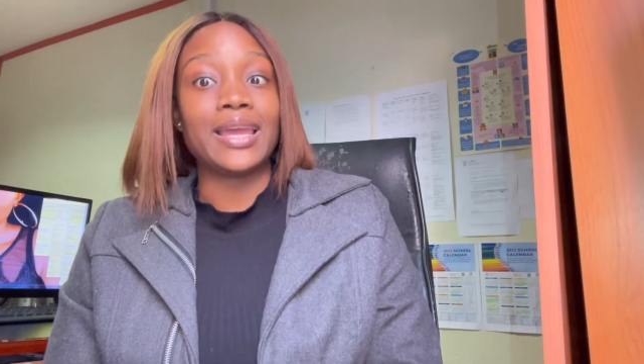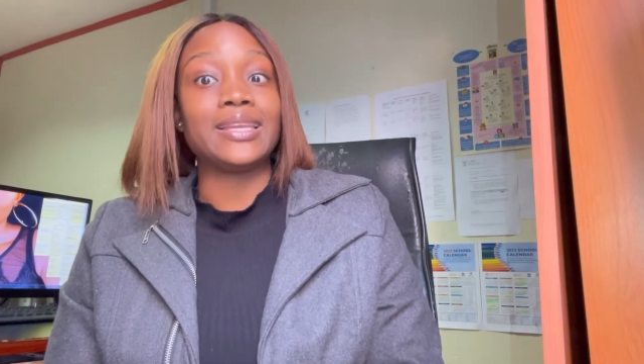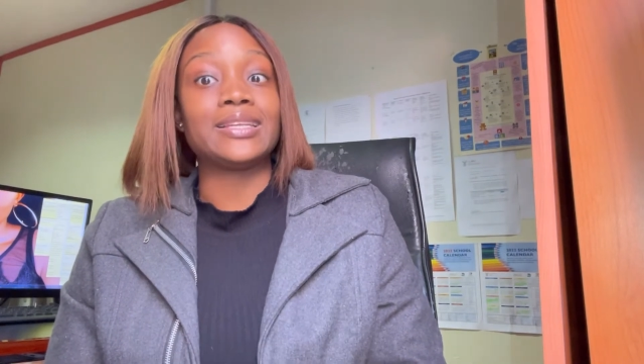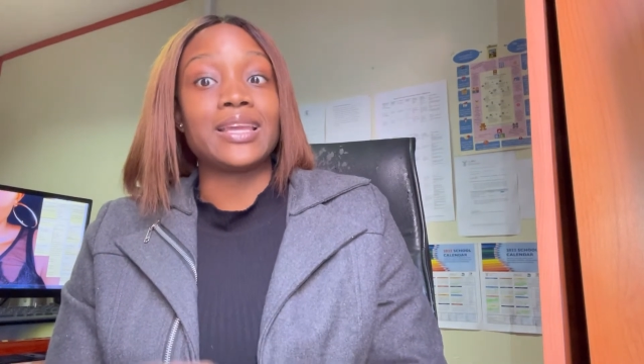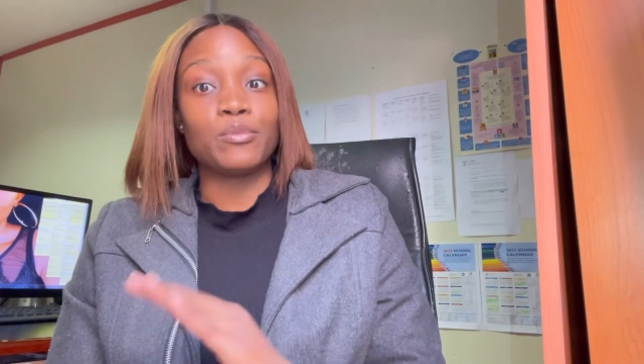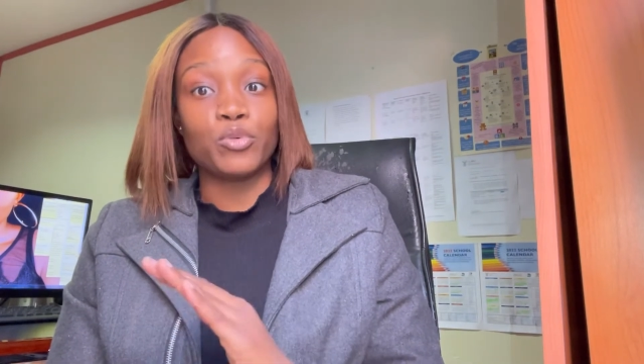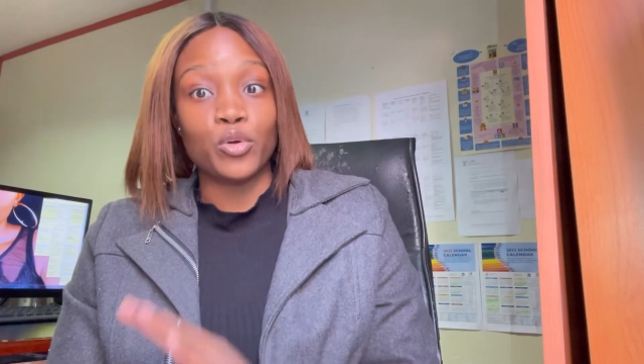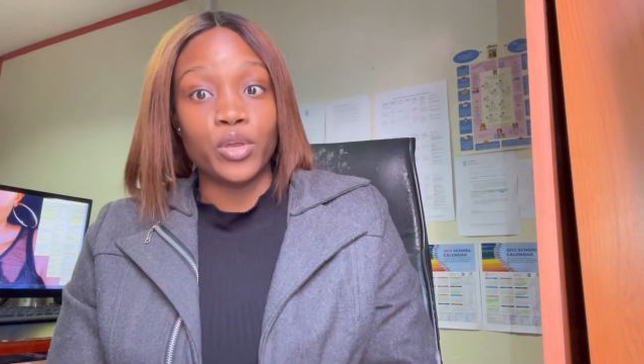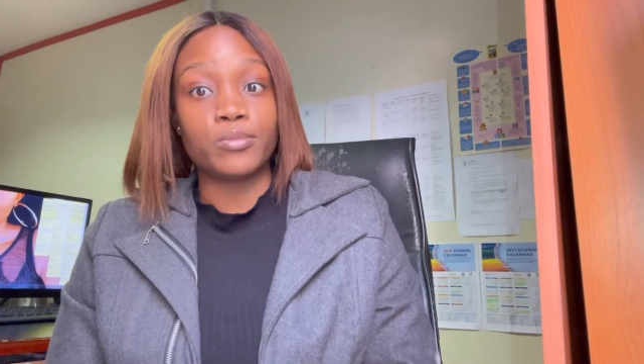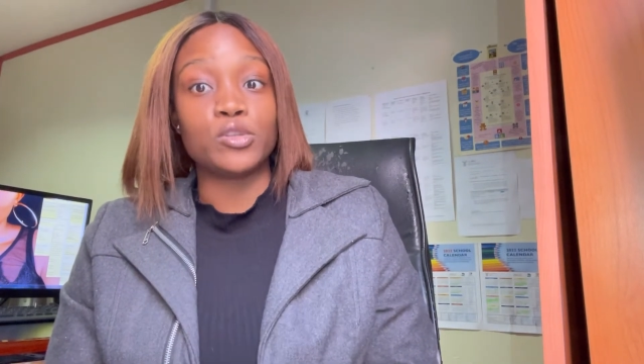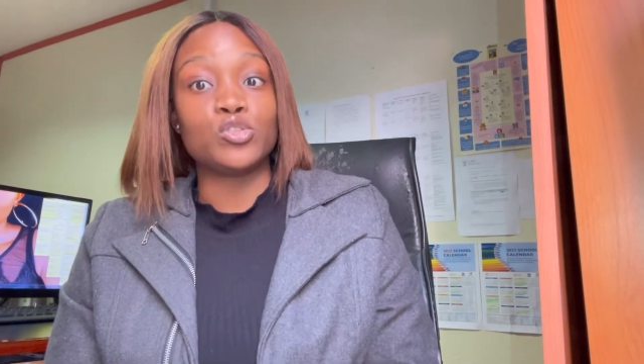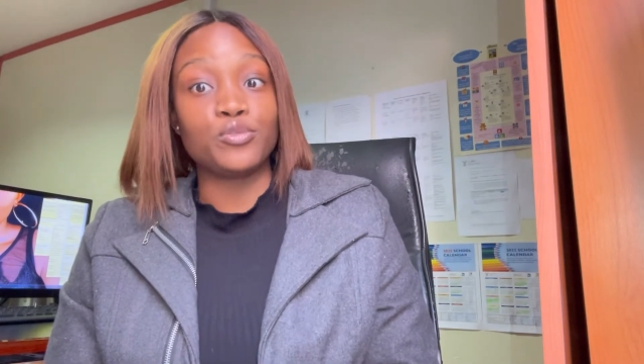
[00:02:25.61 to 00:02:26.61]
and it can
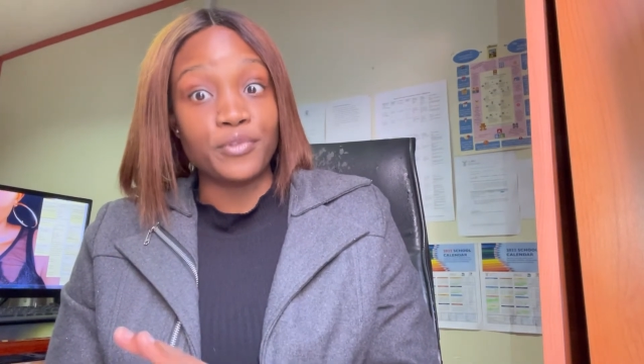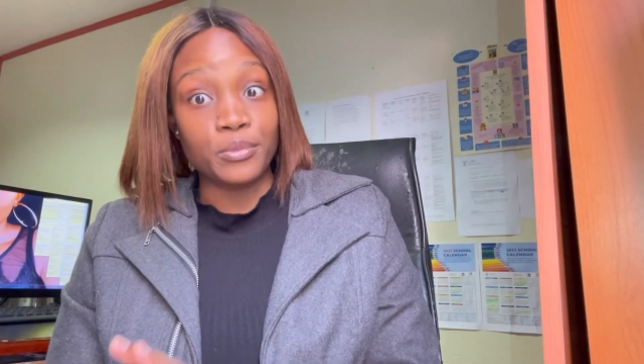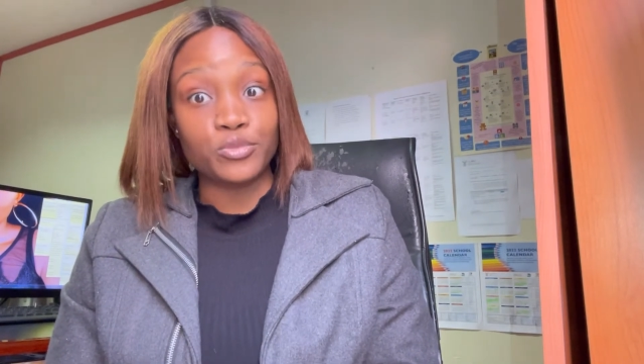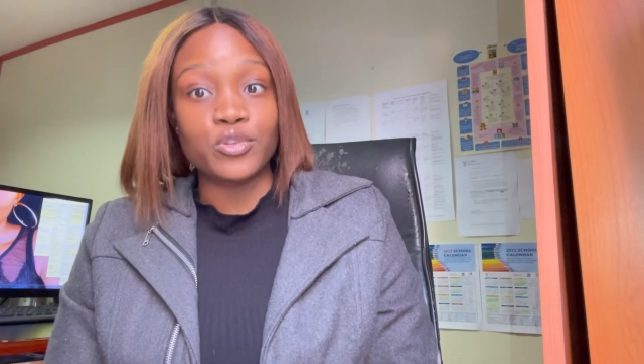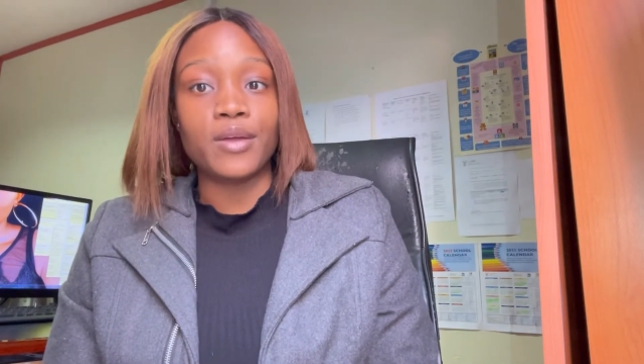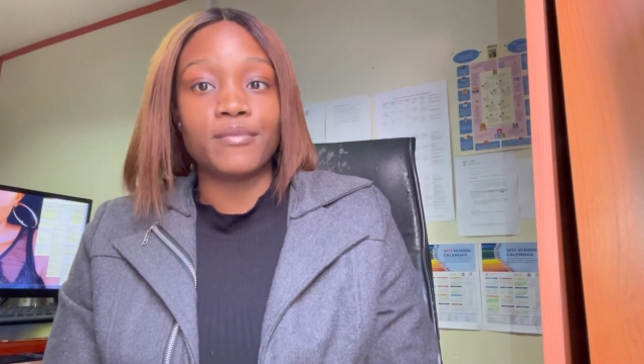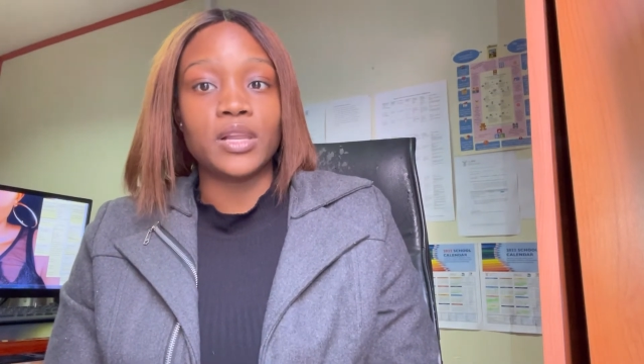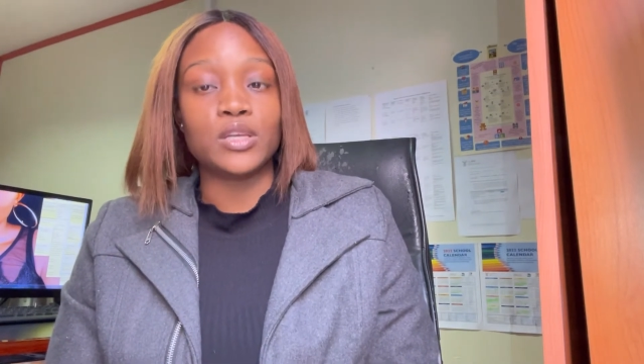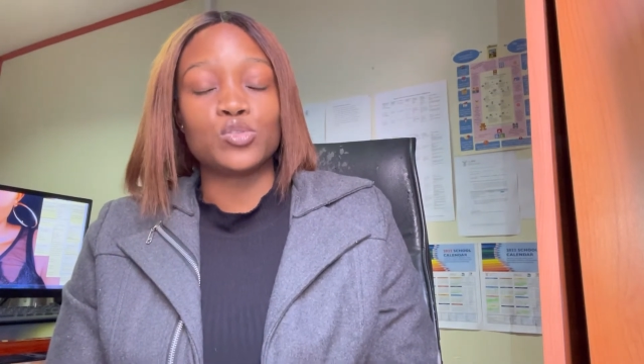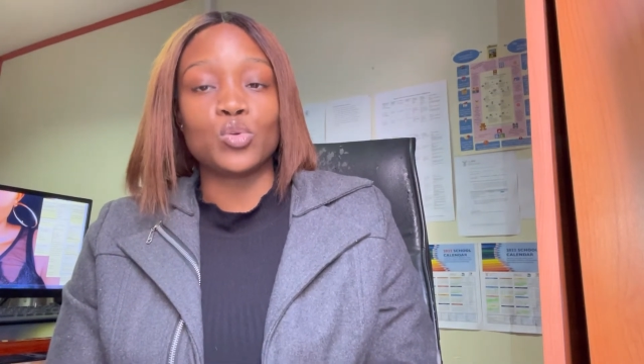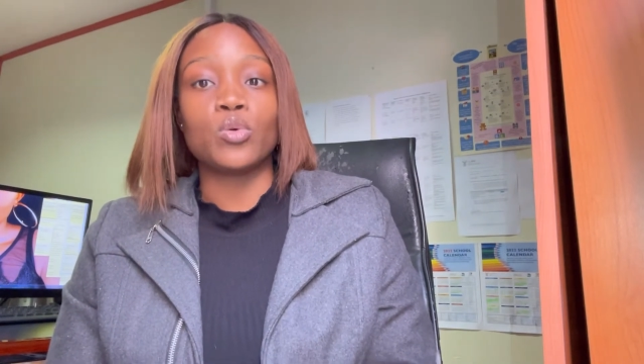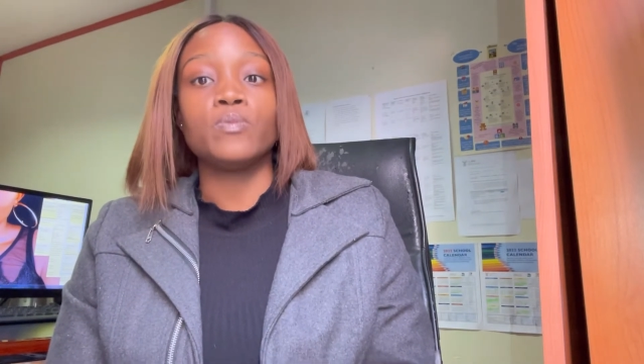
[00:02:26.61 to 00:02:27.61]
prohibit you from traveling.
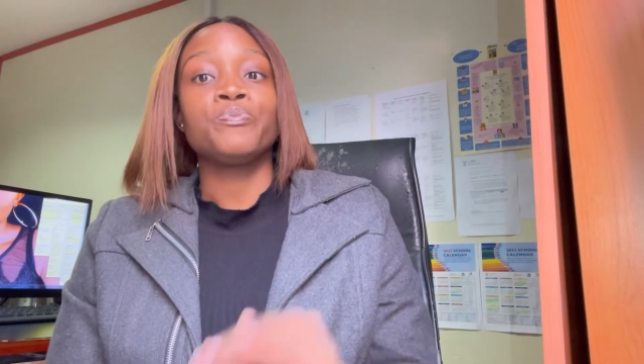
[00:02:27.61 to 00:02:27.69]
So